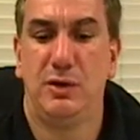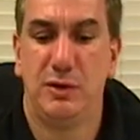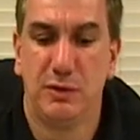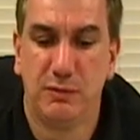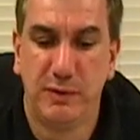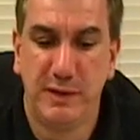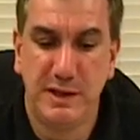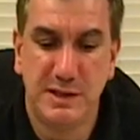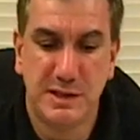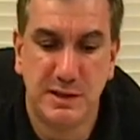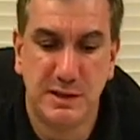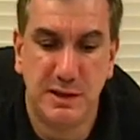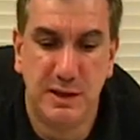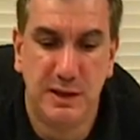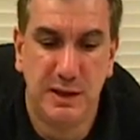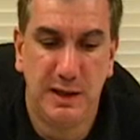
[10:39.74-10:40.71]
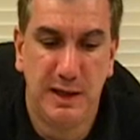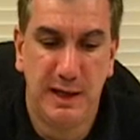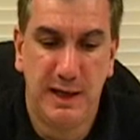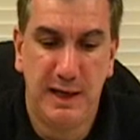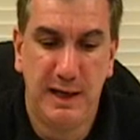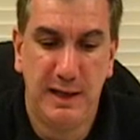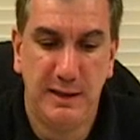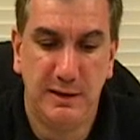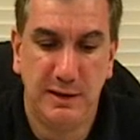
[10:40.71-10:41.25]
The reason
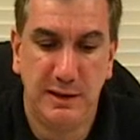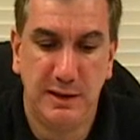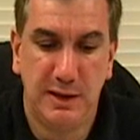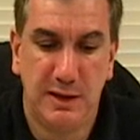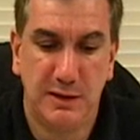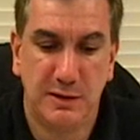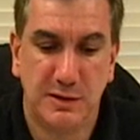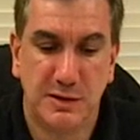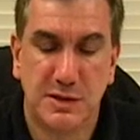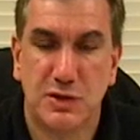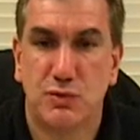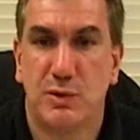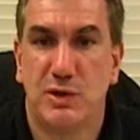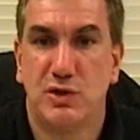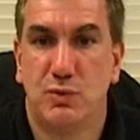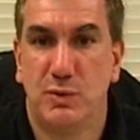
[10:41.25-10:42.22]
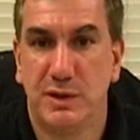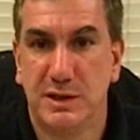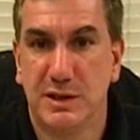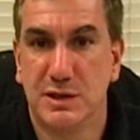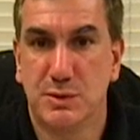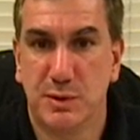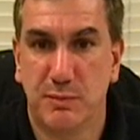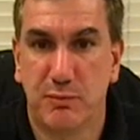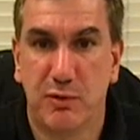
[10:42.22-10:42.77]
and the situation with
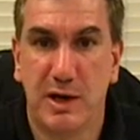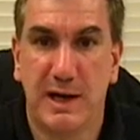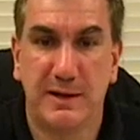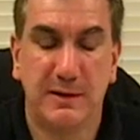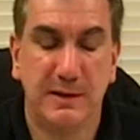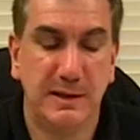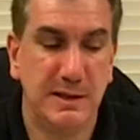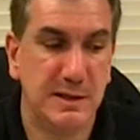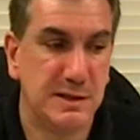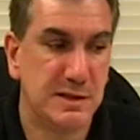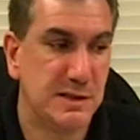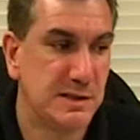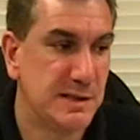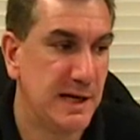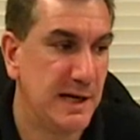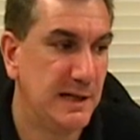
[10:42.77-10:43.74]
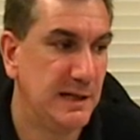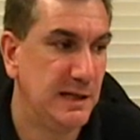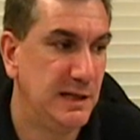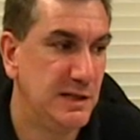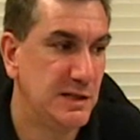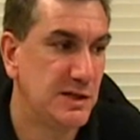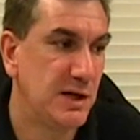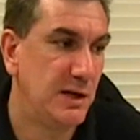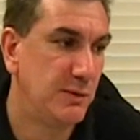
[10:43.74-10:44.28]
this with Bradley is that he
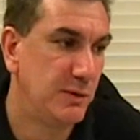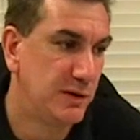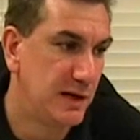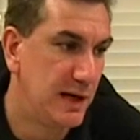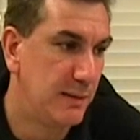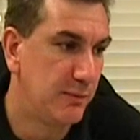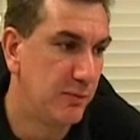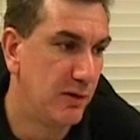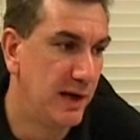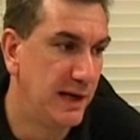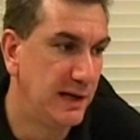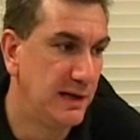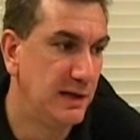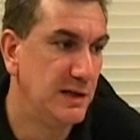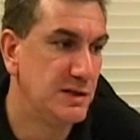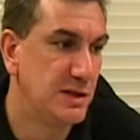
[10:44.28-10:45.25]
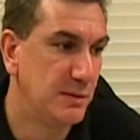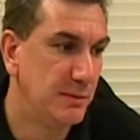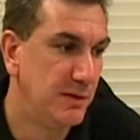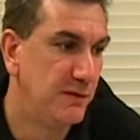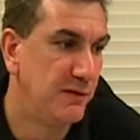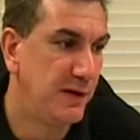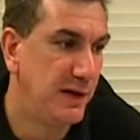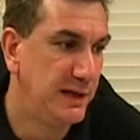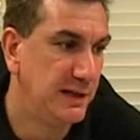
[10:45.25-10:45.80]
signed with Top Rank. He's going to be
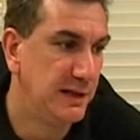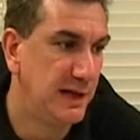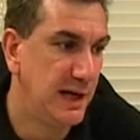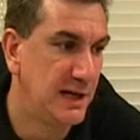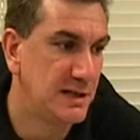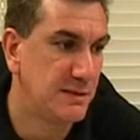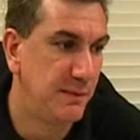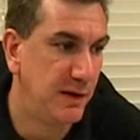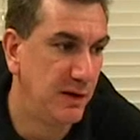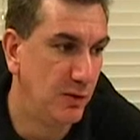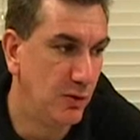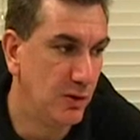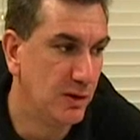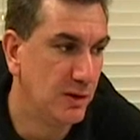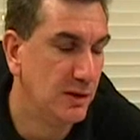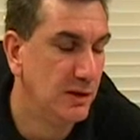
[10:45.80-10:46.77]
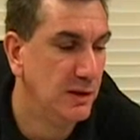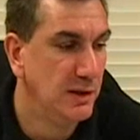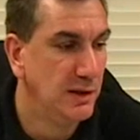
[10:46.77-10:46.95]
fighting Casamayor.